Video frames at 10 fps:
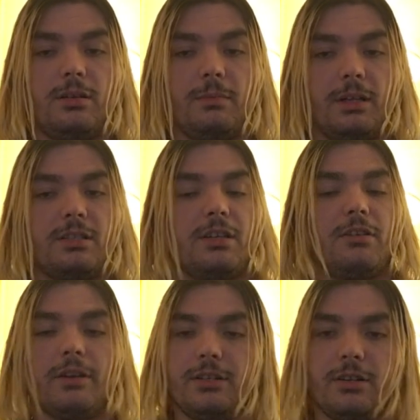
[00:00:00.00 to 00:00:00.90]
Not saying a
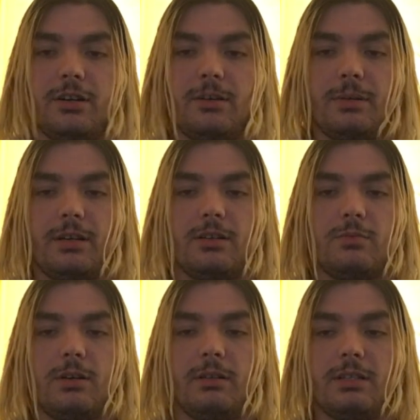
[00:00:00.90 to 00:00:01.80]
rage on here because,
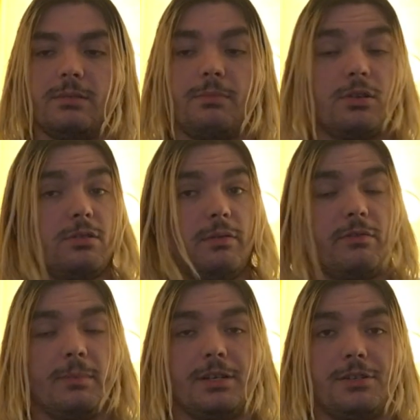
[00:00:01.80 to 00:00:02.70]
well, that's personal
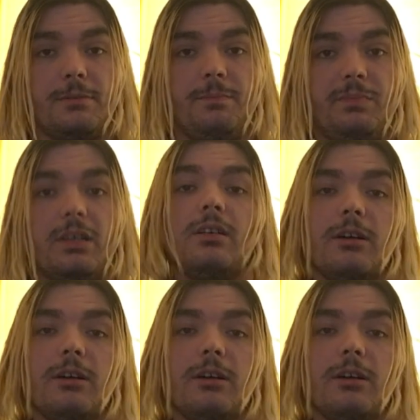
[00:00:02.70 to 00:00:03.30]
information.